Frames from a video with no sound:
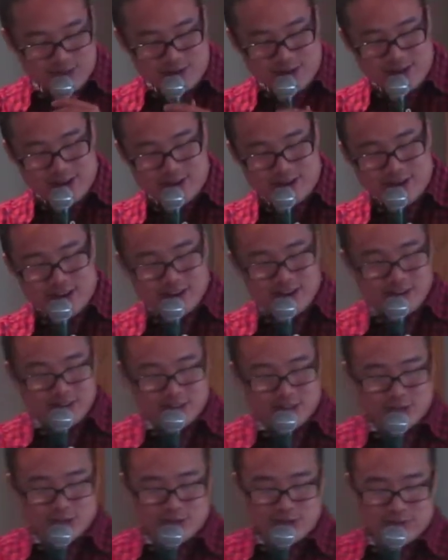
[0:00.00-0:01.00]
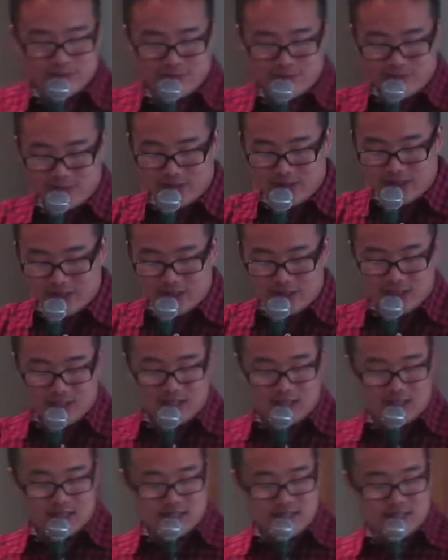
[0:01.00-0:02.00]
to reiterate on the dream,
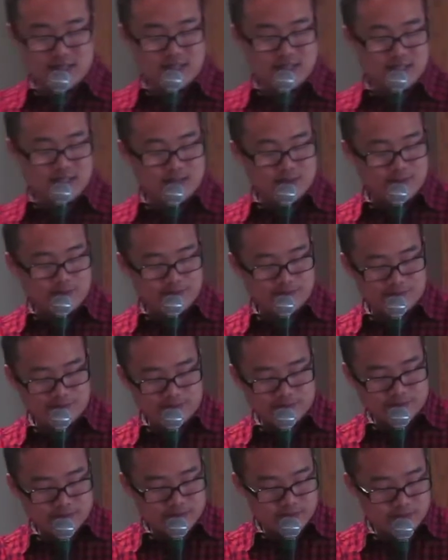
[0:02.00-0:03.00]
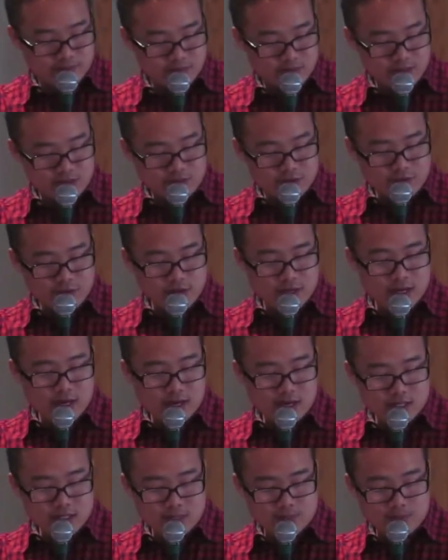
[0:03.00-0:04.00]
it says, for
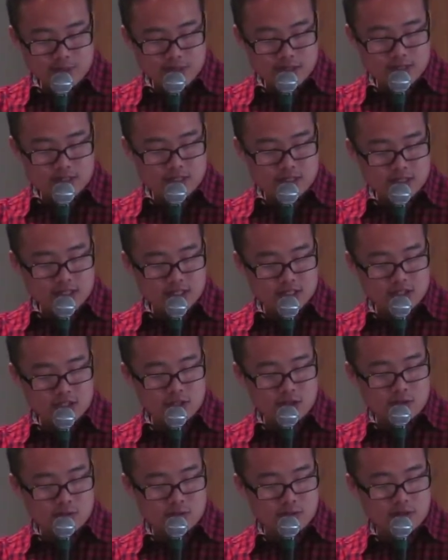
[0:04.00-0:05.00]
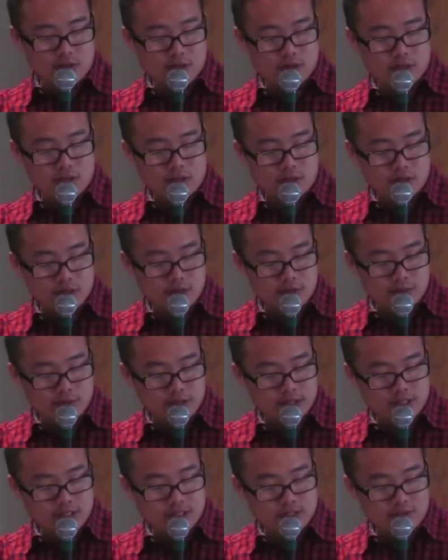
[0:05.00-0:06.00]
God speaks, it says Job
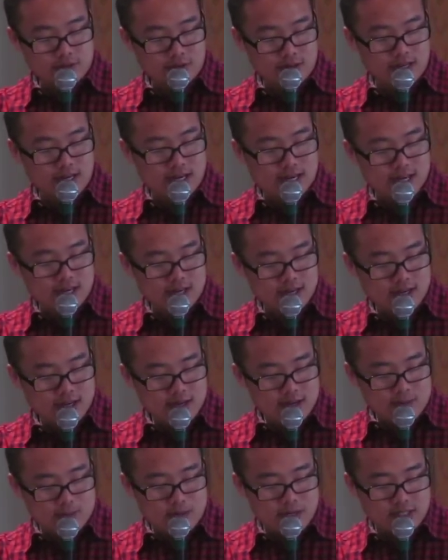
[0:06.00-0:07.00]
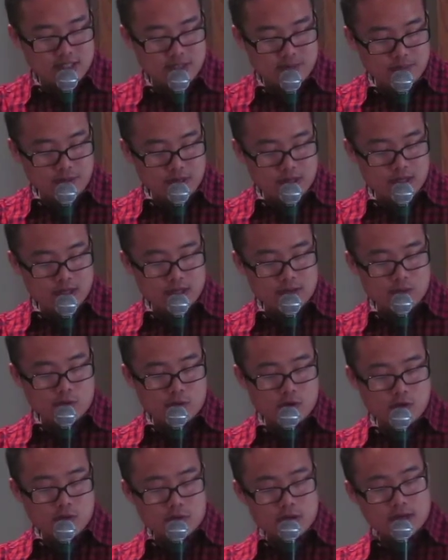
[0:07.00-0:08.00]
33, it says, For God may speak in
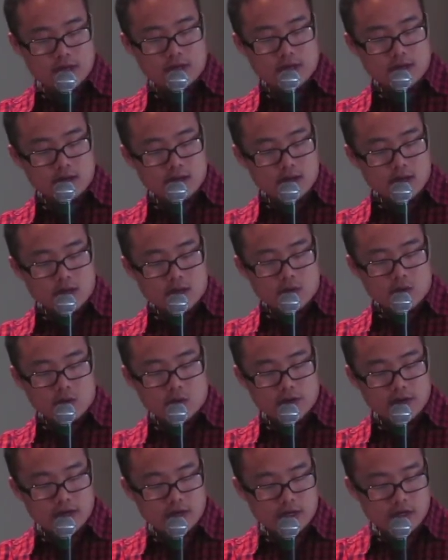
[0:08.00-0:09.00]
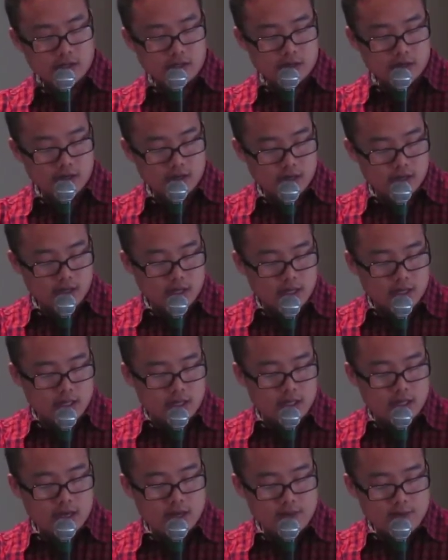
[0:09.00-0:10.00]
one way or in another,
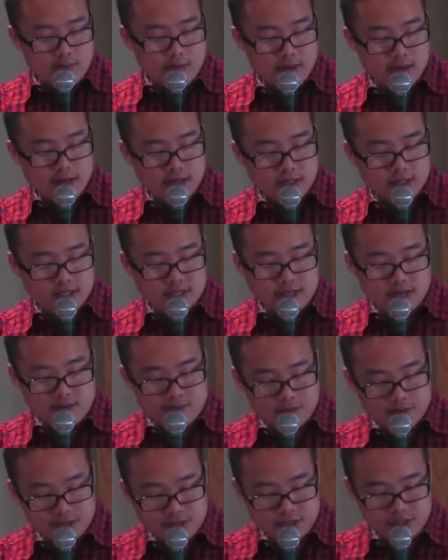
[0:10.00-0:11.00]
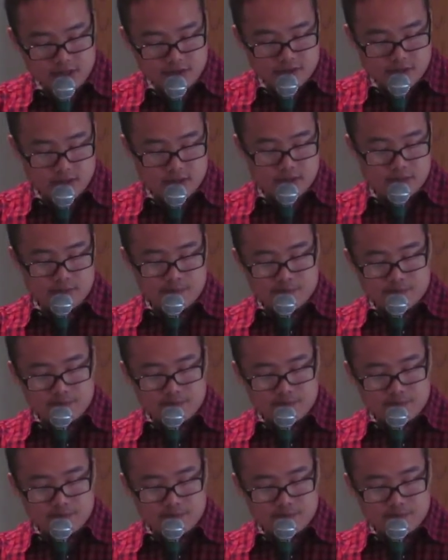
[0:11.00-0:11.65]
yet man does not perceive it.